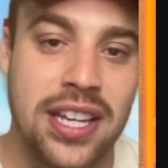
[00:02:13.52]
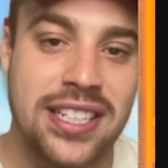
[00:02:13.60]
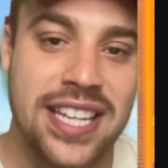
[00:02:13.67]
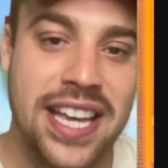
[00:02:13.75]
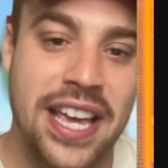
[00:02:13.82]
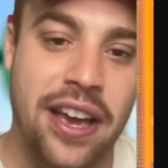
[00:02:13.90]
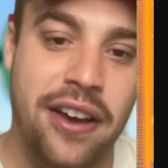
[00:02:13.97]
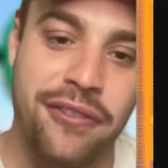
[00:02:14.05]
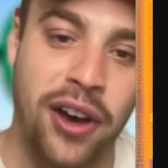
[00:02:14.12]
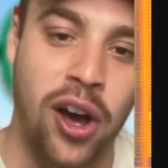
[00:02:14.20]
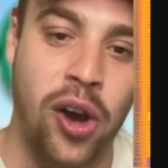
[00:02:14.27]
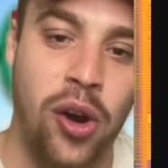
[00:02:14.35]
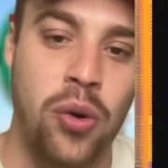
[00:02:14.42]

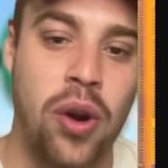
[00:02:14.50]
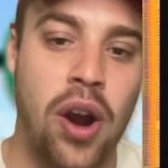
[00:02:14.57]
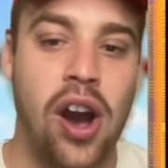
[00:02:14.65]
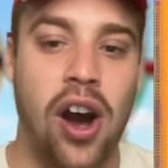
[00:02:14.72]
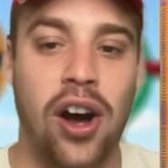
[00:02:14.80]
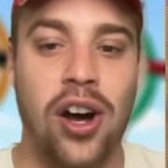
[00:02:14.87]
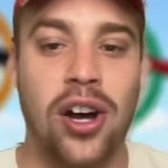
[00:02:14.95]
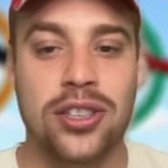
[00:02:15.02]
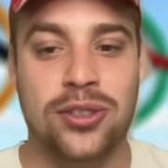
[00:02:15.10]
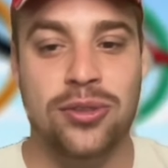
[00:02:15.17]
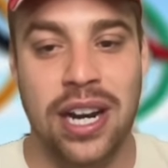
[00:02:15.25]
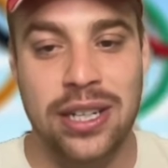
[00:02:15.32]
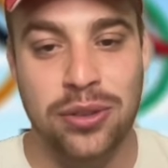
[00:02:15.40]
TFO asked
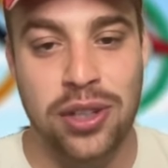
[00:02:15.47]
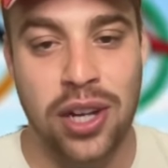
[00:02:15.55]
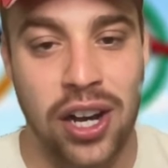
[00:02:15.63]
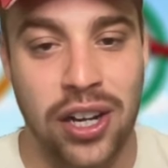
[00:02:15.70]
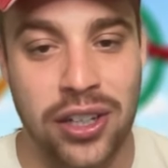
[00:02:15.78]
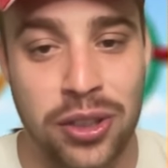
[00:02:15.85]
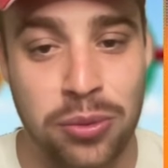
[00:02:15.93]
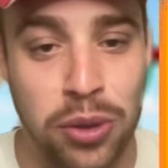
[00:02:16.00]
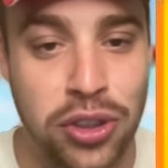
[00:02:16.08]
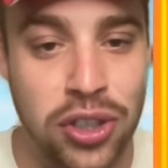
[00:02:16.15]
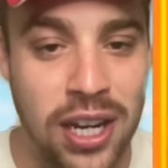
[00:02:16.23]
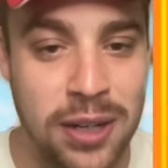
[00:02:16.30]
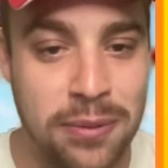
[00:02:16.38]
Raducanu,
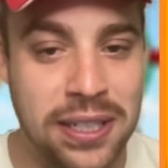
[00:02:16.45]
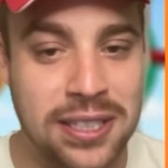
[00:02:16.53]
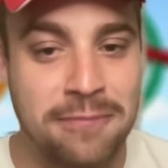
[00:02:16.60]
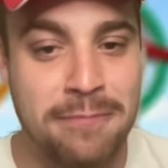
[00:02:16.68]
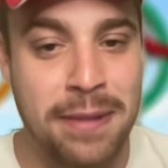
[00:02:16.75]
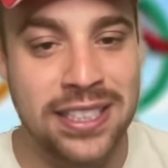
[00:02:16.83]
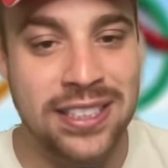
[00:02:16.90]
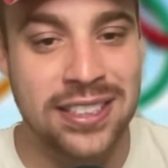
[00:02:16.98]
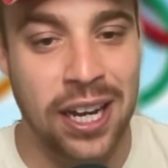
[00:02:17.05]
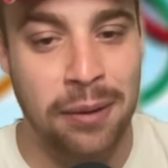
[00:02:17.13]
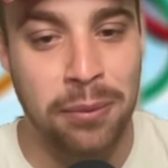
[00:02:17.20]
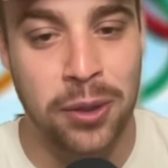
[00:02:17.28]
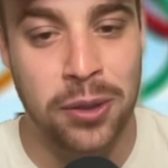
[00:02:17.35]
Would you like to play some mixed
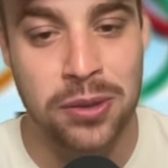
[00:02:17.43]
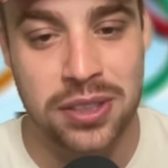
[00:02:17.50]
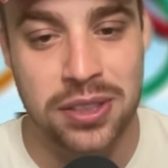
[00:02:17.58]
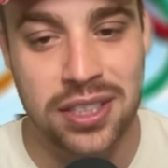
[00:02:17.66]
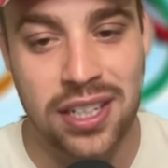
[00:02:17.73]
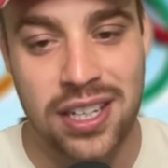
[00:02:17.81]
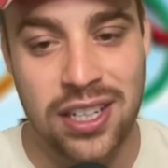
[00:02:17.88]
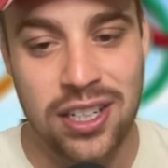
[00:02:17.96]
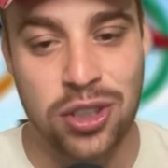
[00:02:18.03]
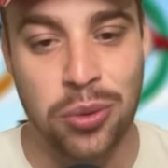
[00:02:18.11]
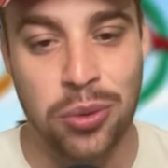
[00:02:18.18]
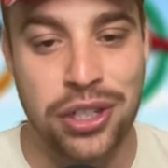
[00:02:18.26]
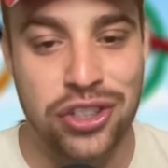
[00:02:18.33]
doubles?
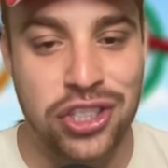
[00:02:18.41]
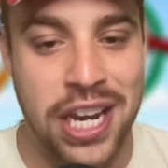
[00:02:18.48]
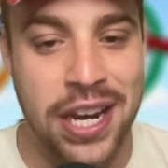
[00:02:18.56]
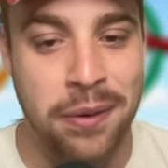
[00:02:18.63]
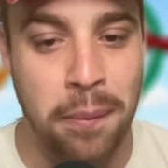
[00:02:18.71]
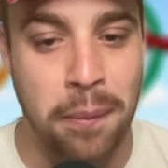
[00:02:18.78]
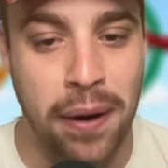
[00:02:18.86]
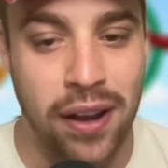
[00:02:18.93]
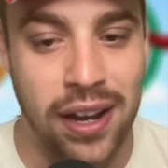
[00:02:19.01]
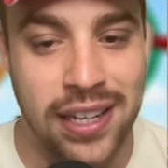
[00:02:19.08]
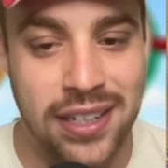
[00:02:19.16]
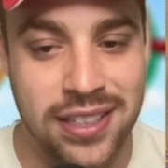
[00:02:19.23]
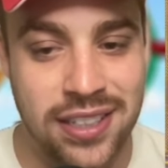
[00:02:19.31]
To which she
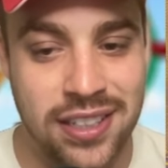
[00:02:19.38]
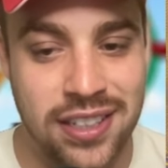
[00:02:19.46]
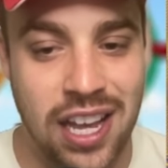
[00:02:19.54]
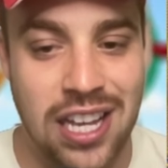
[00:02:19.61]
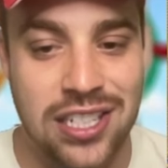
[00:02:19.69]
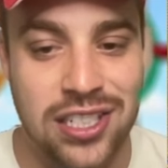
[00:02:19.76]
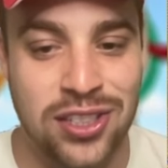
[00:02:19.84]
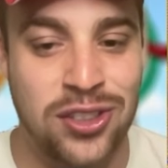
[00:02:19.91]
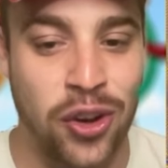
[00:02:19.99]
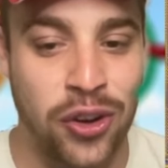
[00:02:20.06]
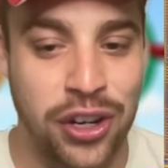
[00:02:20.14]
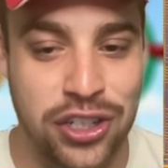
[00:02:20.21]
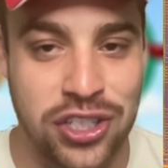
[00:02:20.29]
replied,
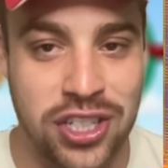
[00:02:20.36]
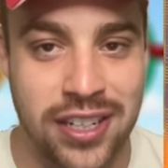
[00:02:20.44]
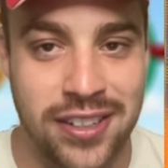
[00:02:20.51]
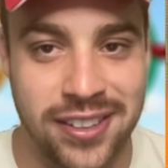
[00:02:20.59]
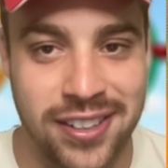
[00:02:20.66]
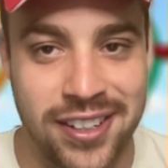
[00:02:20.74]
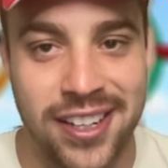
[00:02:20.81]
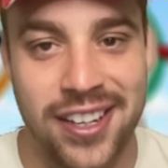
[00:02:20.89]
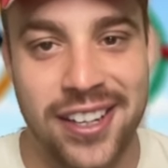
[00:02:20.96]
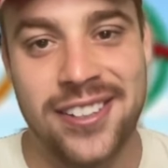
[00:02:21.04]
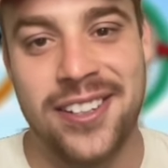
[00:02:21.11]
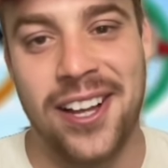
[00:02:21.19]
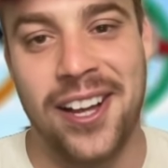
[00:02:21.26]
Astonishing.
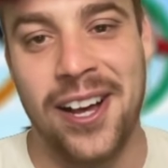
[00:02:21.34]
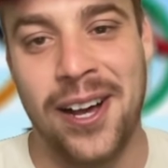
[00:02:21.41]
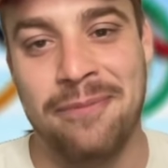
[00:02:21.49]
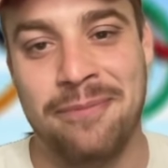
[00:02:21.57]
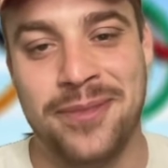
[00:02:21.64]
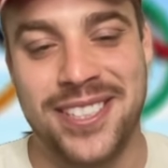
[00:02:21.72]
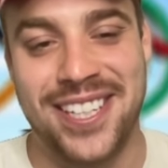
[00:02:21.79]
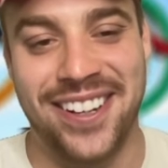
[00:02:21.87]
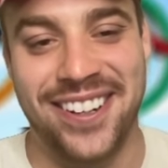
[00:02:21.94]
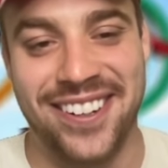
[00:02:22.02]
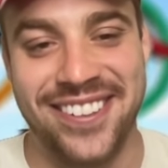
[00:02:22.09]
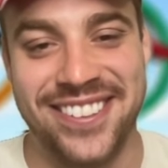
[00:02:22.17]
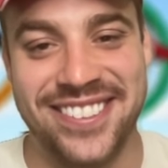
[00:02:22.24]
Um,
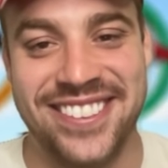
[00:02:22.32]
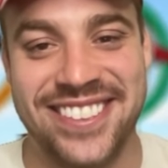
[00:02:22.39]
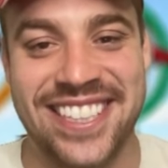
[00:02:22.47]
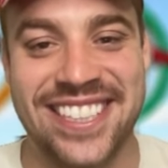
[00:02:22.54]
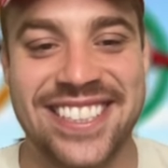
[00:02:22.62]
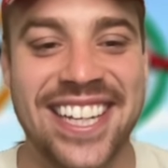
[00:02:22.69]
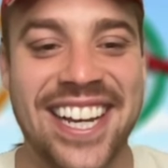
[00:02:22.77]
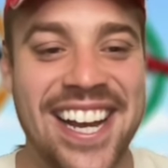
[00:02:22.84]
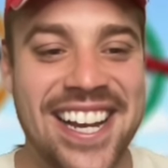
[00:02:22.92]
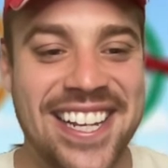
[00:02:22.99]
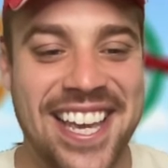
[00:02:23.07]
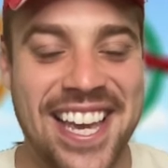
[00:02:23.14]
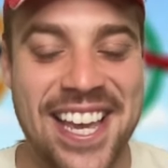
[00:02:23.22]
so she's
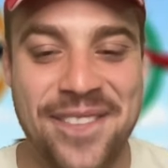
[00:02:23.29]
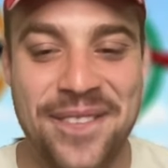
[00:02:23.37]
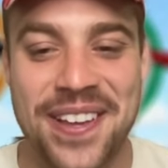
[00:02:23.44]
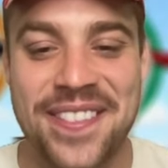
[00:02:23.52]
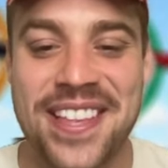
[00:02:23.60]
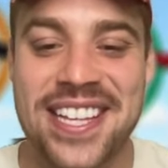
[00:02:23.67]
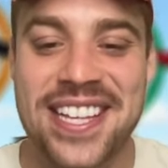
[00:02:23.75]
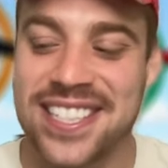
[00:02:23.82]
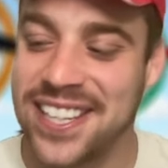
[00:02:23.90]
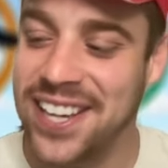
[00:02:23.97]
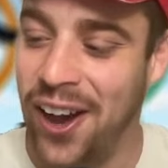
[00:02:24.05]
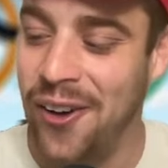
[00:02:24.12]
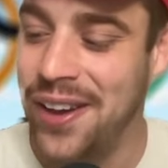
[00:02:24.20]
keeping this
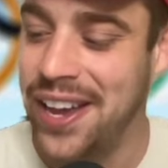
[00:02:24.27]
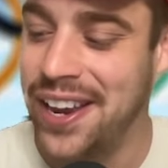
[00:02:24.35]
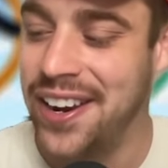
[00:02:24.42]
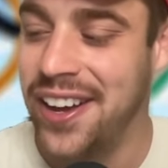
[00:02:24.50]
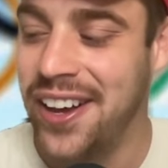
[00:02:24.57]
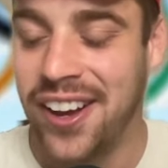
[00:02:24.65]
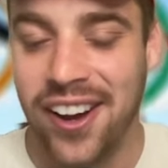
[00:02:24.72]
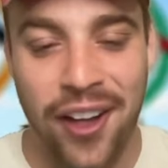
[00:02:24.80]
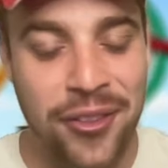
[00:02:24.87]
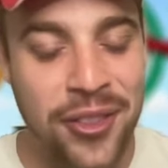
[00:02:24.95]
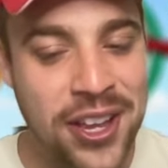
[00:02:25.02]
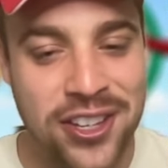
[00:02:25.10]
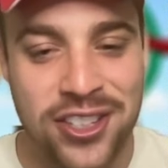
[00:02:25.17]
going. I
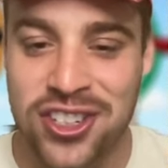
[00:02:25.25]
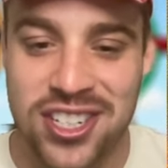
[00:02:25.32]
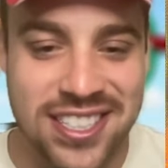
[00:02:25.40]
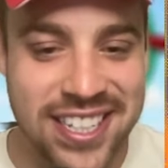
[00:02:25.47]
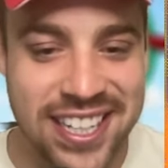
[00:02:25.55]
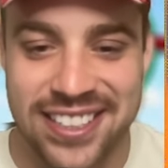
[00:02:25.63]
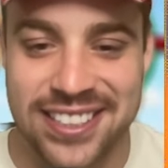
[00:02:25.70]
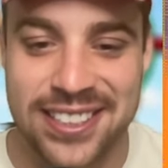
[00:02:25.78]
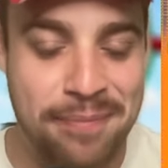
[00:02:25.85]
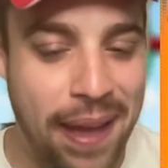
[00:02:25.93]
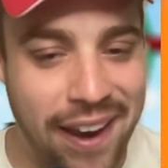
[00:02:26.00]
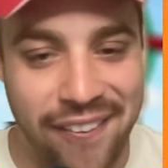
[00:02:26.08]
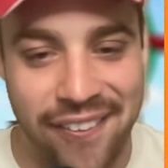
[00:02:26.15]
think she just needs to
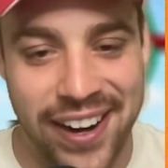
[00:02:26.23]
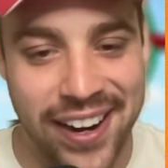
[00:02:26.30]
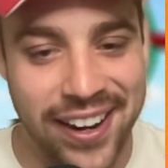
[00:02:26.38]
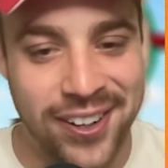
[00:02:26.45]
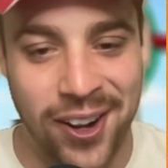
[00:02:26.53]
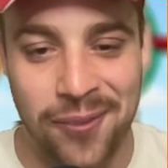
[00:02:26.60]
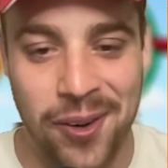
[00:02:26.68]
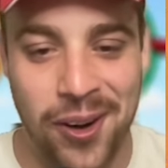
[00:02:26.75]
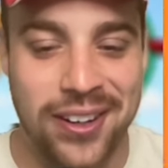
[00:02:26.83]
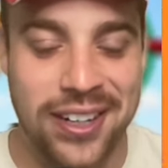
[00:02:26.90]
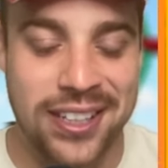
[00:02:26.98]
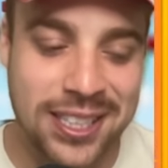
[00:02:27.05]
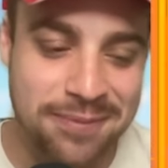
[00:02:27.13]
bury it. Come
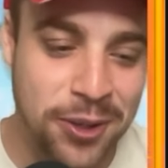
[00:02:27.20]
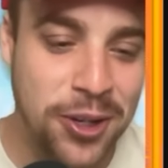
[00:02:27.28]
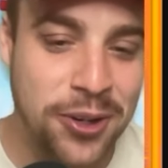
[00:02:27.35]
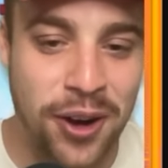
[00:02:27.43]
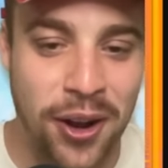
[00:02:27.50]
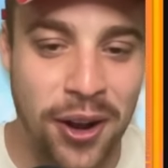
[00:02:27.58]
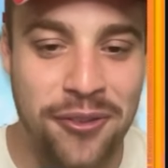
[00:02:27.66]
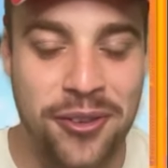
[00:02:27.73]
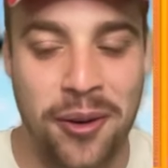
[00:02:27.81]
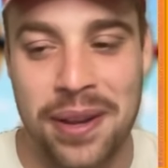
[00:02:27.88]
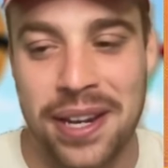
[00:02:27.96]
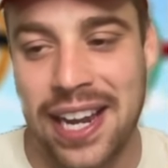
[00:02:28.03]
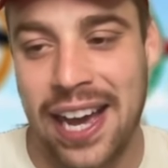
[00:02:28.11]
on, let's just move on
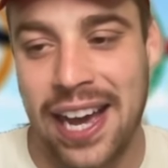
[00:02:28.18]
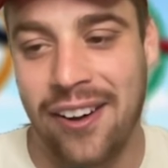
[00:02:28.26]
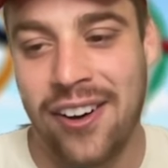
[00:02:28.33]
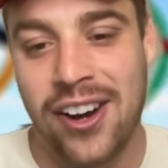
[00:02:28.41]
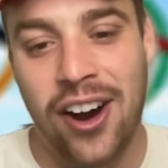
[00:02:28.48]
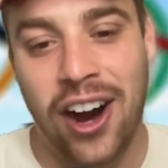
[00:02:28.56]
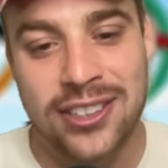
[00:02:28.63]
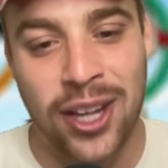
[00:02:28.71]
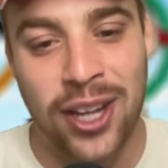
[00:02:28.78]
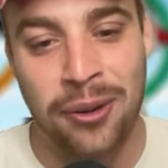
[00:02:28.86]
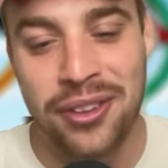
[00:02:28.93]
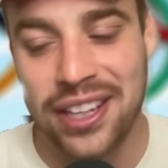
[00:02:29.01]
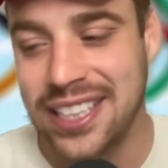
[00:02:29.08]
from it now. I
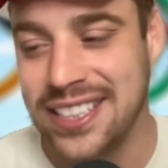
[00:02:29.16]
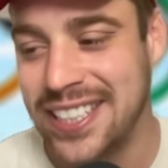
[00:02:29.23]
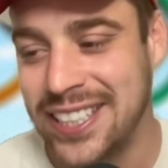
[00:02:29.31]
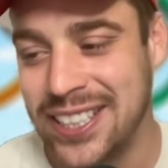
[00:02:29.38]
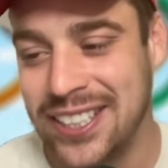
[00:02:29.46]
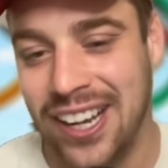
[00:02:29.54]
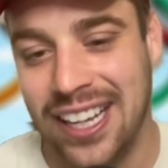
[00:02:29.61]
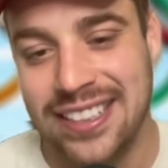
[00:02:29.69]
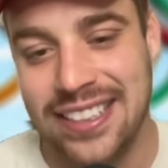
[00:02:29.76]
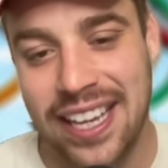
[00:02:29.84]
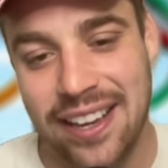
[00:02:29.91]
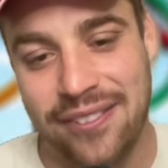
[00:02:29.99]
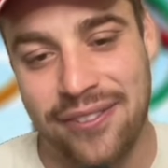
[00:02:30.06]
don't think it's a good
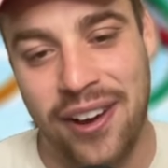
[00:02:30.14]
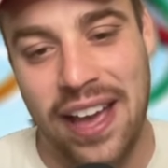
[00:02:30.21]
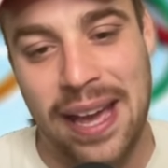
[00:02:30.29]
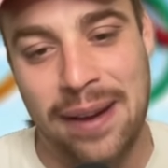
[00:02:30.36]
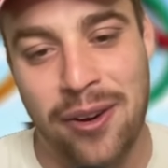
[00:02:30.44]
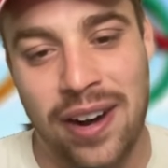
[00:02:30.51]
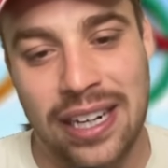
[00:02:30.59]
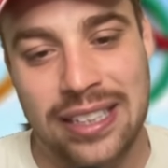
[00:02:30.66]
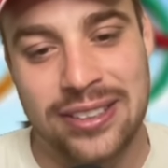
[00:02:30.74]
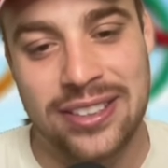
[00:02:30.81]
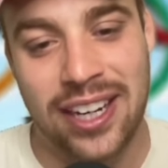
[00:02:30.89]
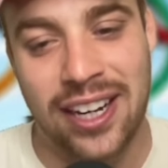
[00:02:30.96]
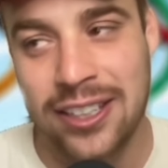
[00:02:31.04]
idea for Emma
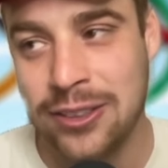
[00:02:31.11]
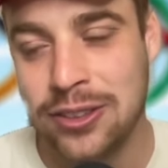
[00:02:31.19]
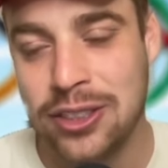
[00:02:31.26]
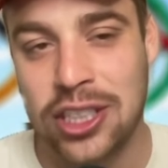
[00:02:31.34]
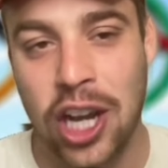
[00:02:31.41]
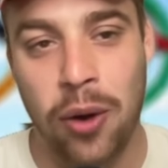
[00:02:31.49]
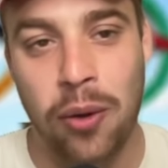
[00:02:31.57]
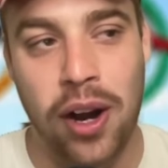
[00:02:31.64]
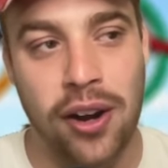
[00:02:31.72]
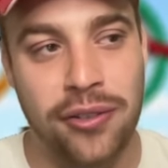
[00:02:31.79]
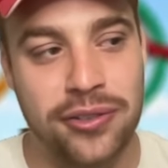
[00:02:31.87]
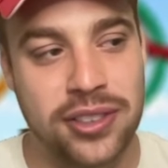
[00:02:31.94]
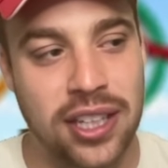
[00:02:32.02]
Raducanu to go
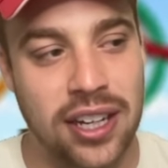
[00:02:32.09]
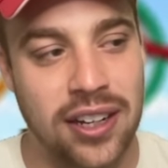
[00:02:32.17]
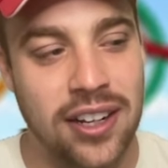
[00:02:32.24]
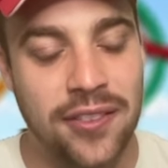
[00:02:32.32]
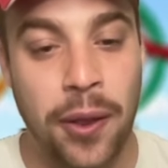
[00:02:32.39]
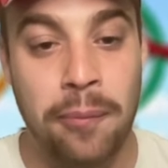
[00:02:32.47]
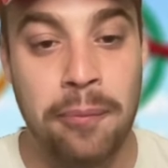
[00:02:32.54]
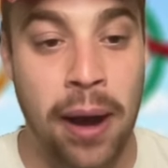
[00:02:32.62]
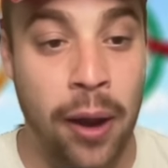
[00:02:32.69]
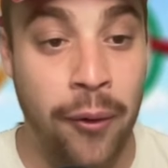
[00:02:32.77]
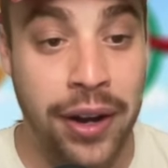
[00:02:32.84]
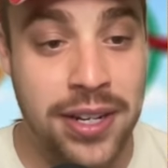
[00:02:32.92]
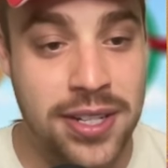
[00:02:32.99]
after the
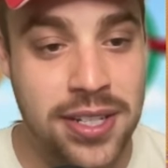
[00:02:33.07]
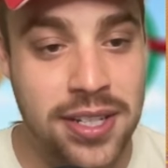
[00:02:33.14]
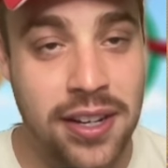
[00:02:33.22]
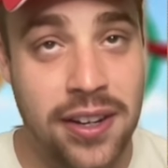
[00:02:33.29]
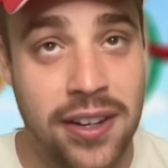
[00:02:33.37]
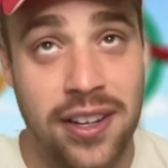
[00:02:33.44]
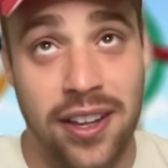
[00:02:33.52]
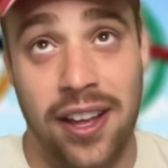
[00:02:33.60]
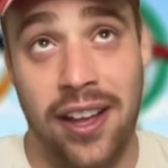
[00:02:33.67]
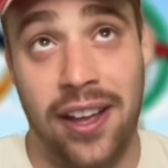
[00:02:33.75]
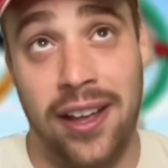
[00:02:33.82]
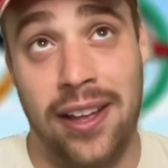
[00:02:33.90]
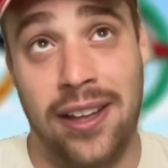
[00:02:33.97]
Murrays.
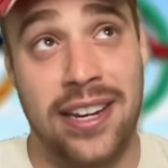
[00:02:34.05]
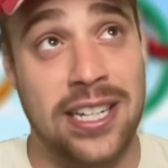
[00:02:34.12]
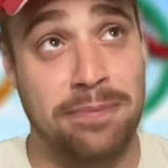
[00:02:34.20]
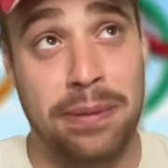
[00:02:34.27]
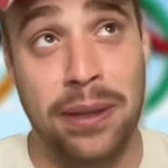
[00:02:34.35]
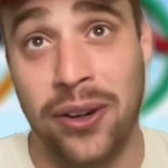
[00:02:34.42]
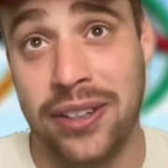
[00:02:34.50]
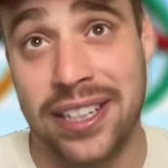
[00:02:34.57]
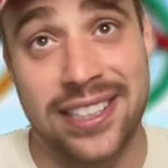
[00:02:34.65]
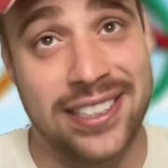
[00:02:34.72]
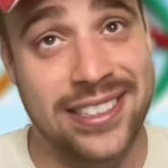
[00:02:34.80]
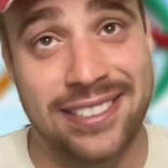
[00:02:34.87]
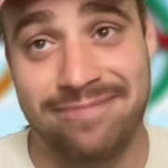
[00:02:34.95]
Uh, let's be
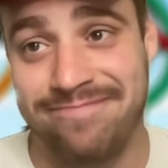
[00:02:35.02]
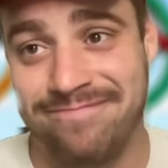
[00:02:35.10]
honest.